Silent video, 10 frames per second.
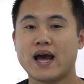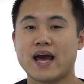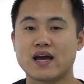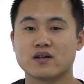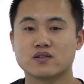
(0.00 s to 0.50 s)

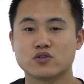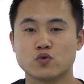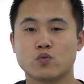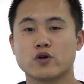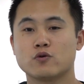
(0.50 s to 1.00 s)
and
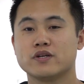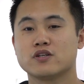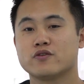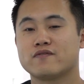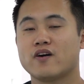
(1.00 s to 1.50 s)
you will be
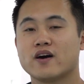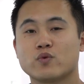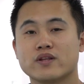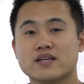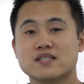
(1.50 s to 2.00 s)

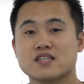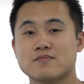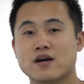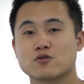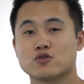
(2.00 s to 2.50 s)
notified when these
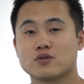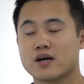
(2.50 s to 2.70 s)
emails,